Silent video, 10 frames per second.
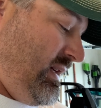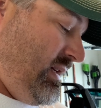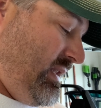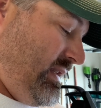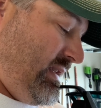
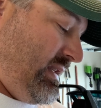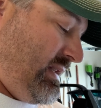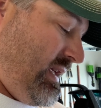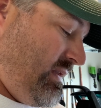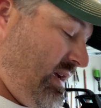This is a
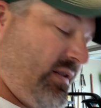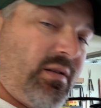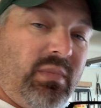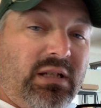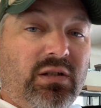10,000
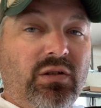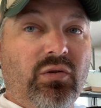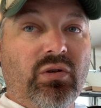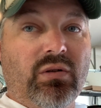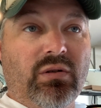
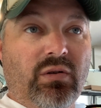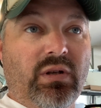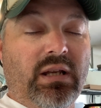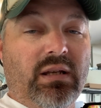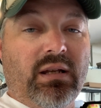BTU unit.